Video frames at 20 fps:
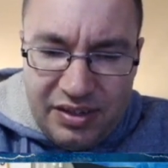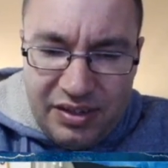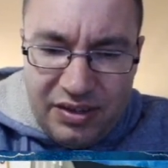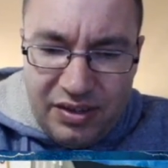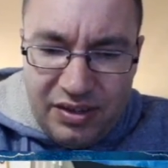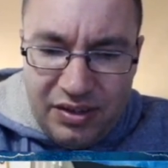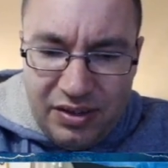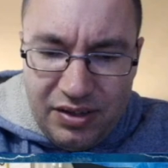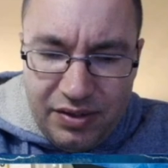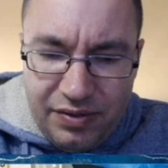
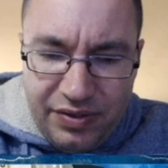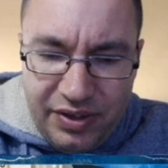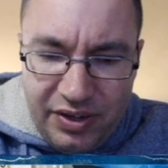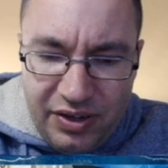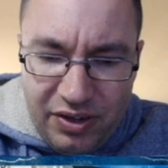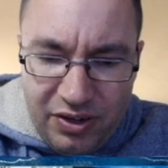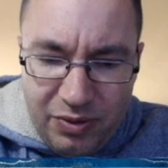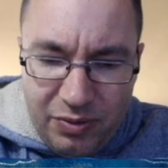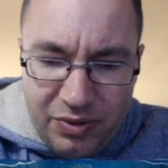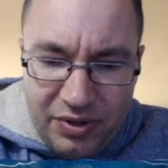Love the
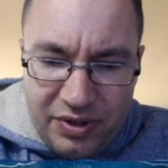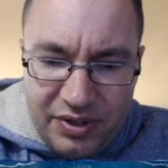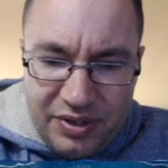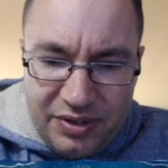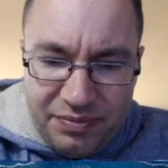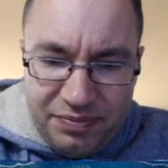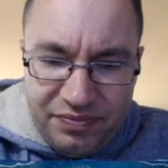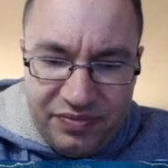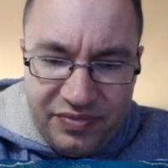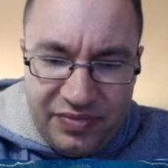
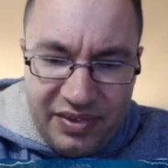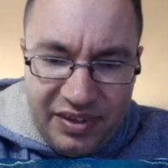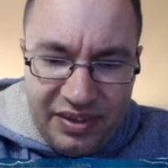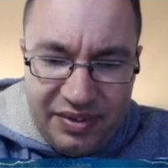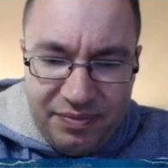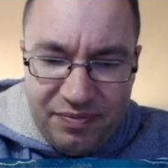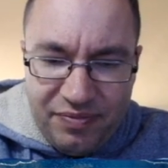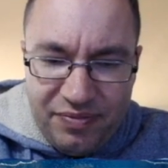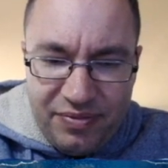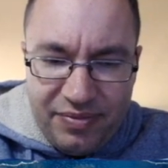artwork.
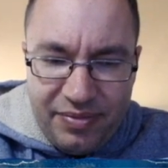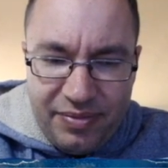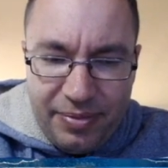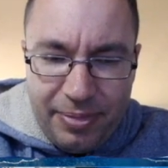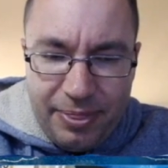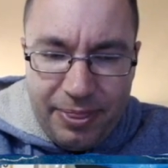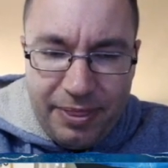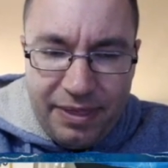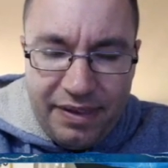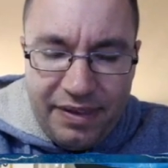
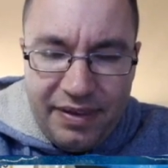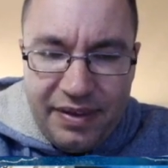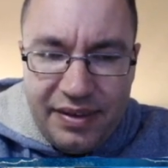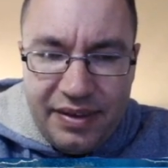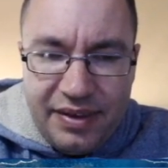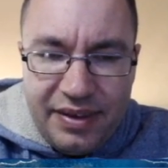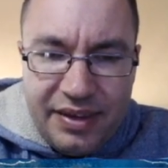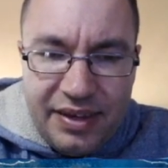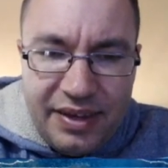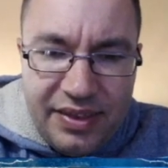
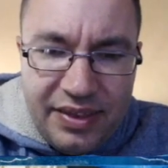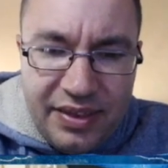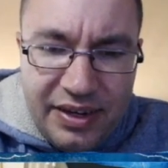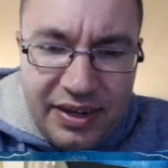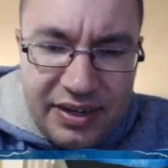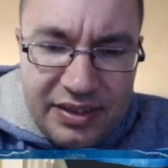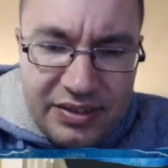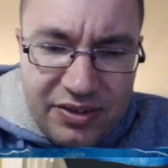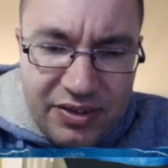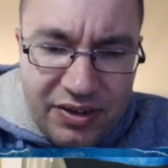And the
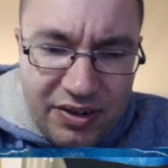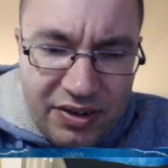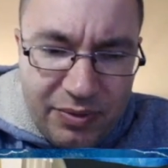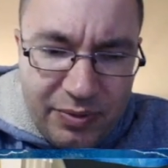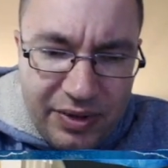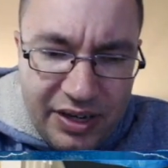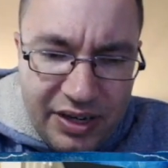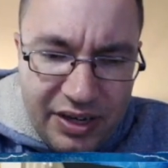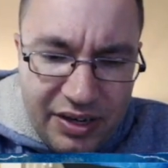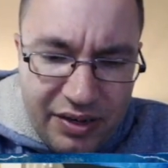next card
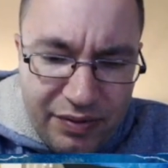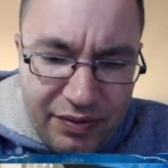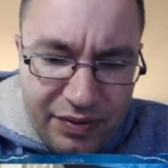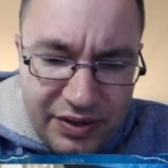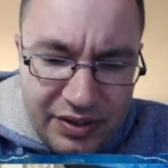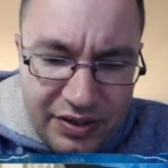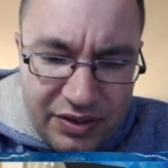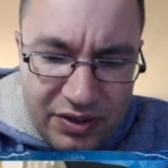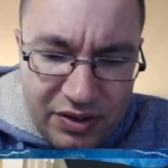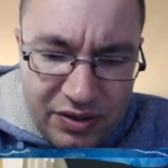we have,
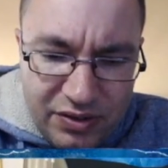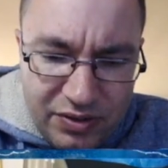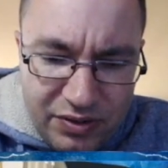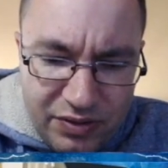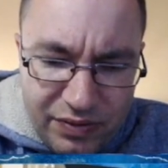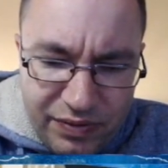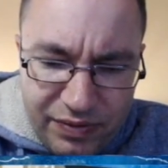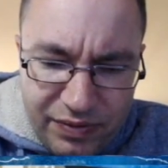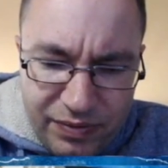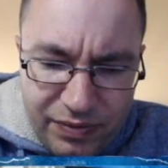it's
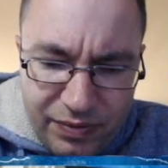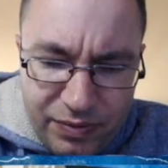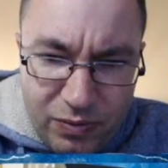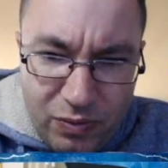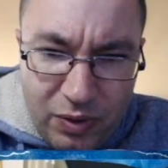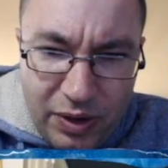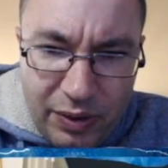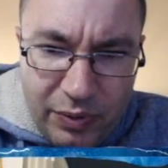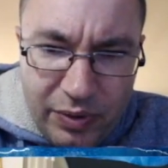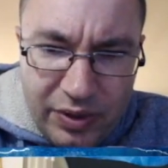also
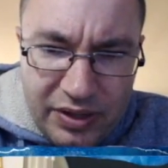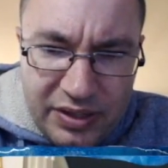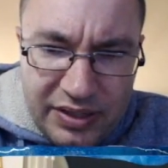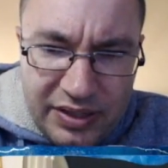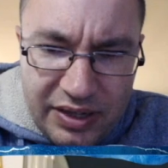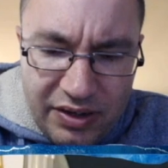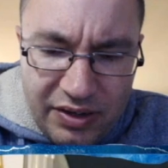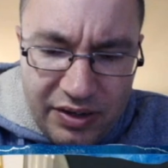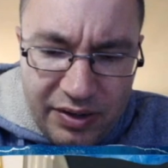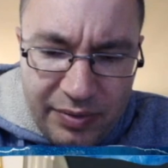quite well
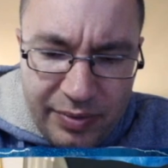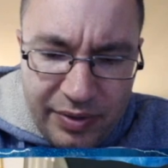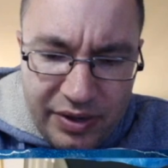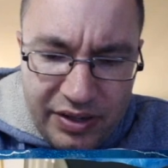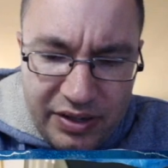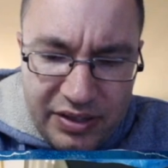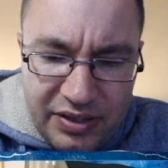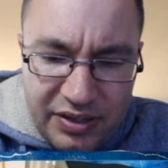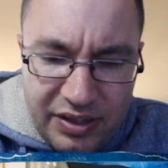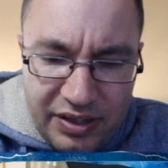centered.
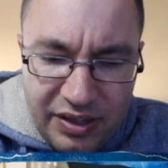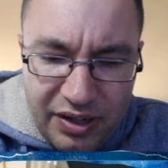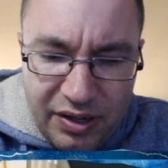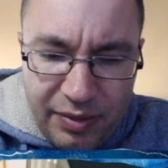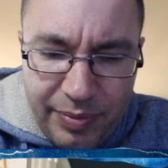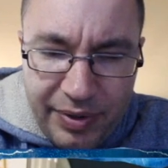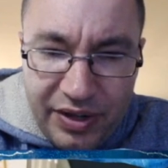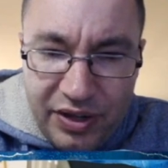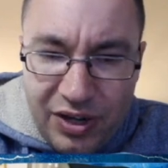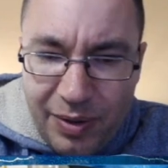Compare this a
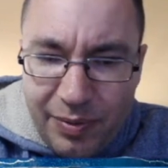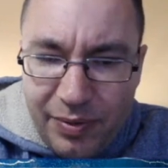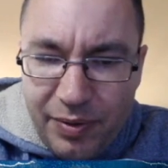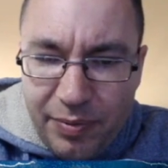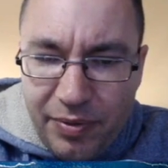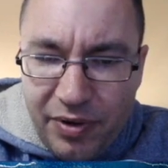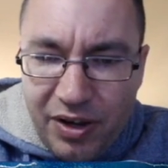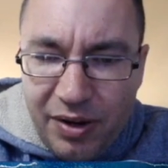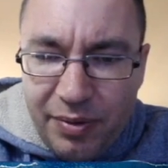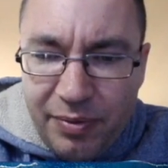little bit top to
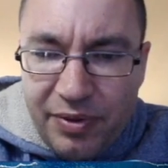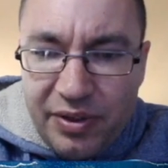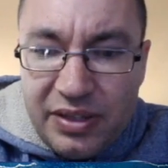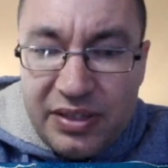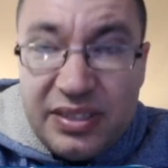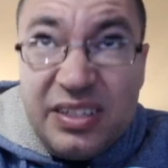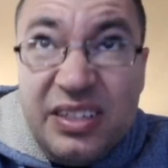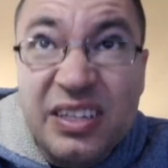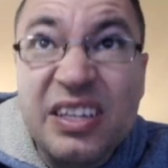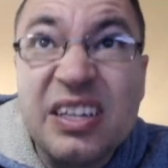bottom. You can
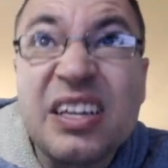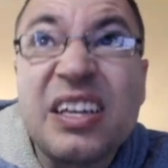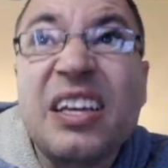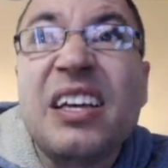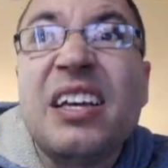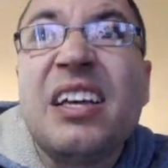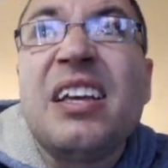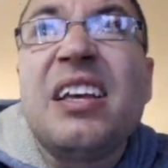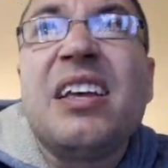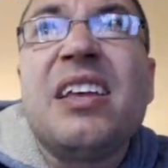see
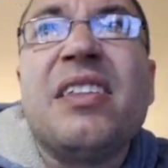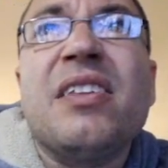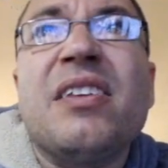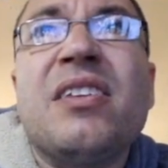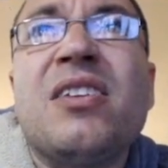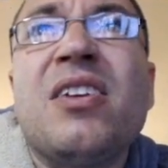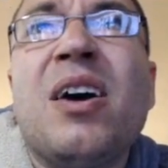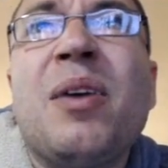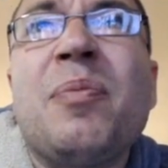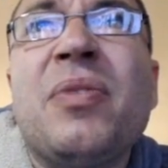the
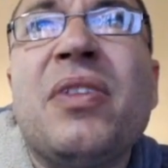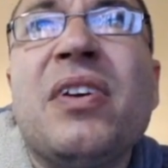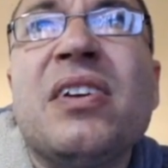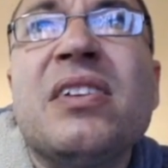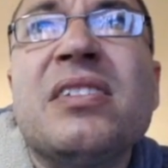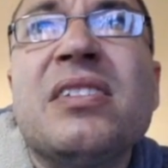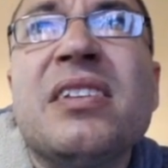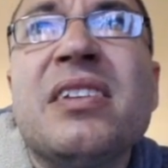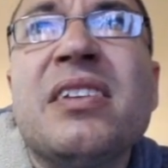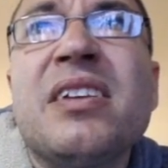top there
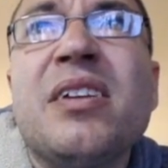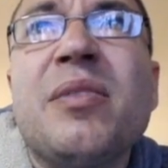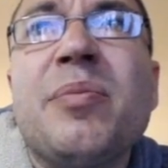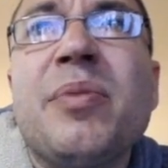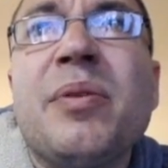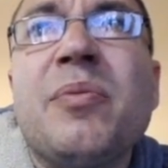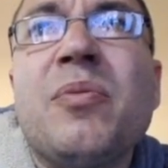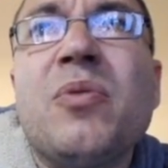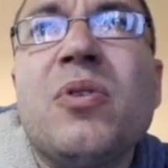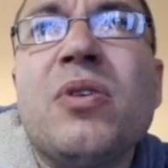is a little
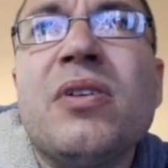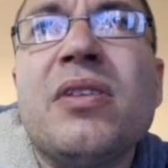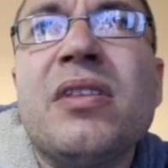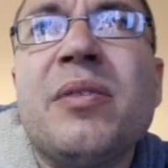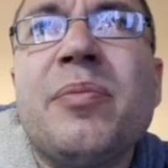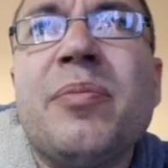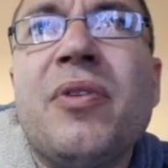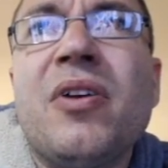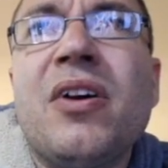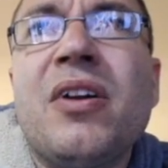bit more than
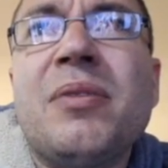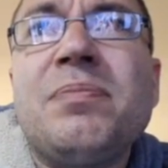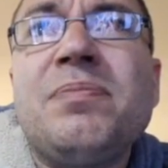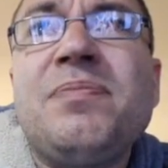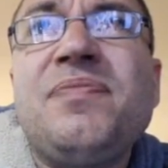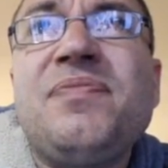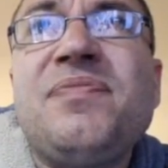the bottom.